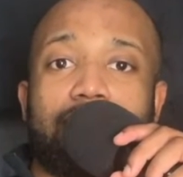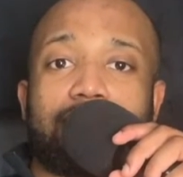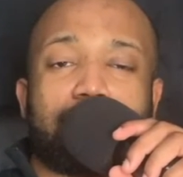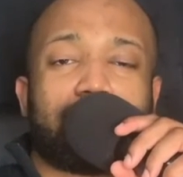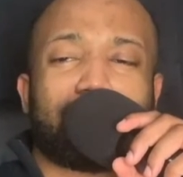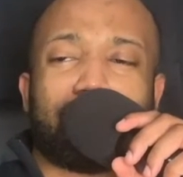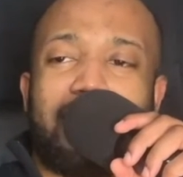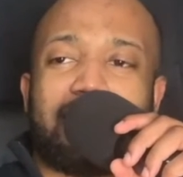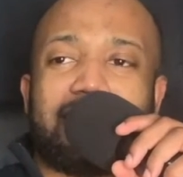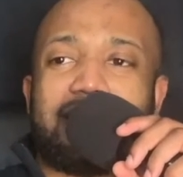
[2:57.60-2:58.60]

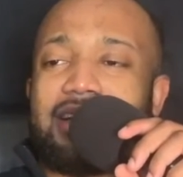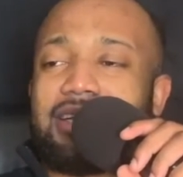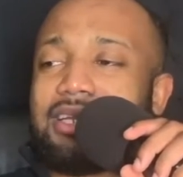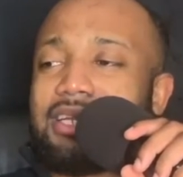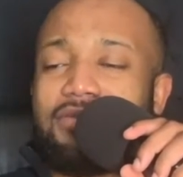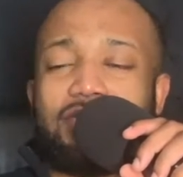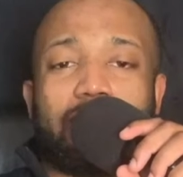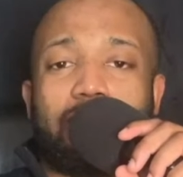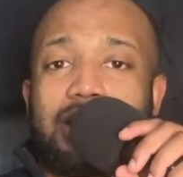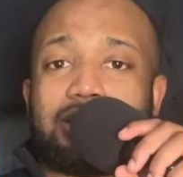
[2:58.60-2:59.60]
spirituality in
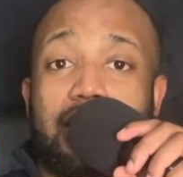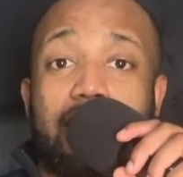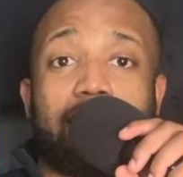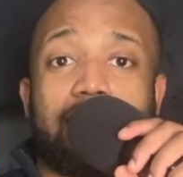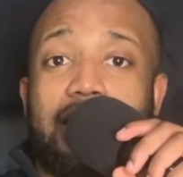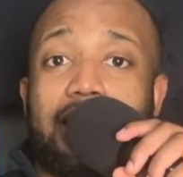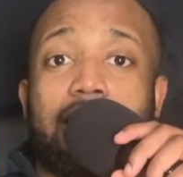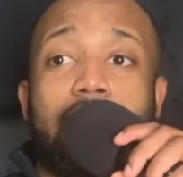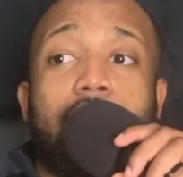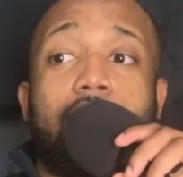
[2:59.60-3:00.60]
different ways. How can I
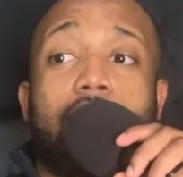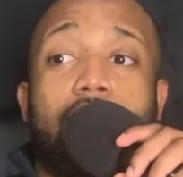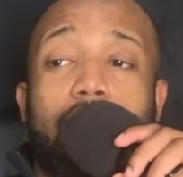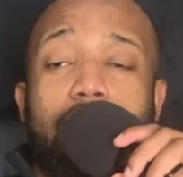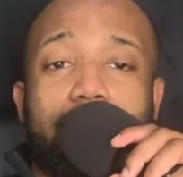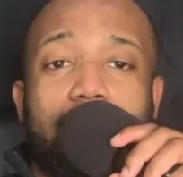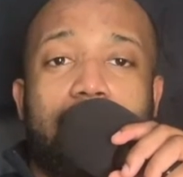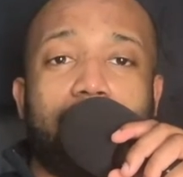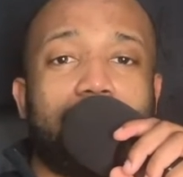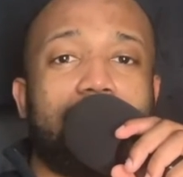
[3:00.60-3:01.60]
learn?
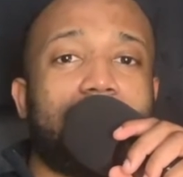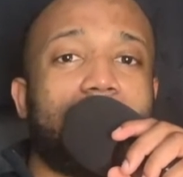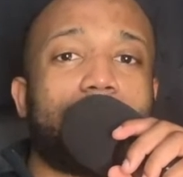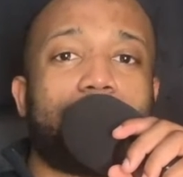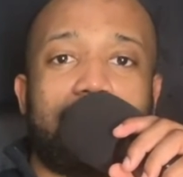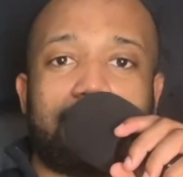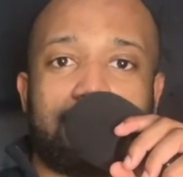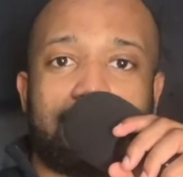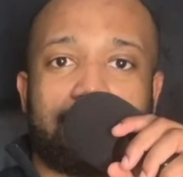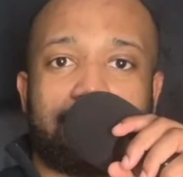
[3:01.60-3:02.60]
How can I get
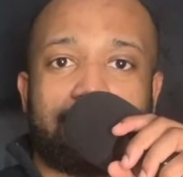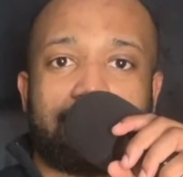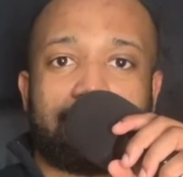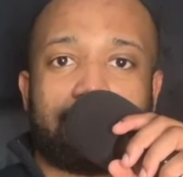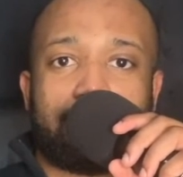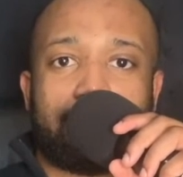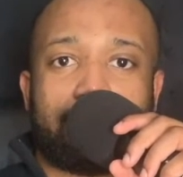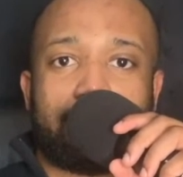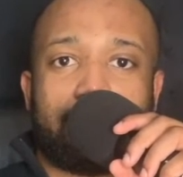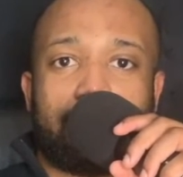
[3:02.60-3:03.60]
better?
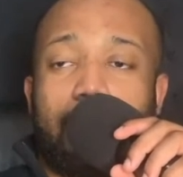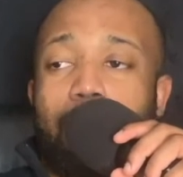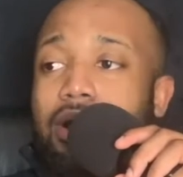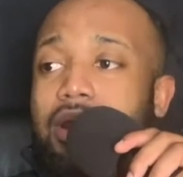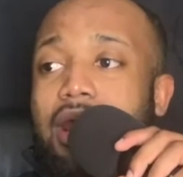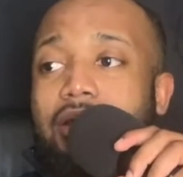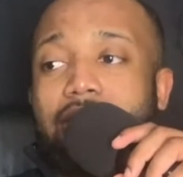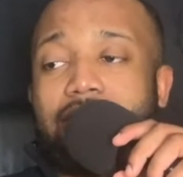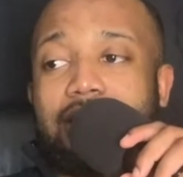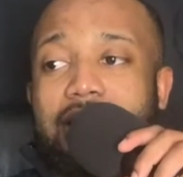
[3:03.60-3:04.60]
Now, one
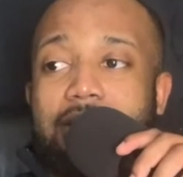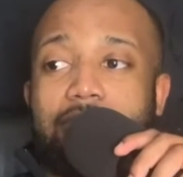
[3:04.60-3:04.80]
area that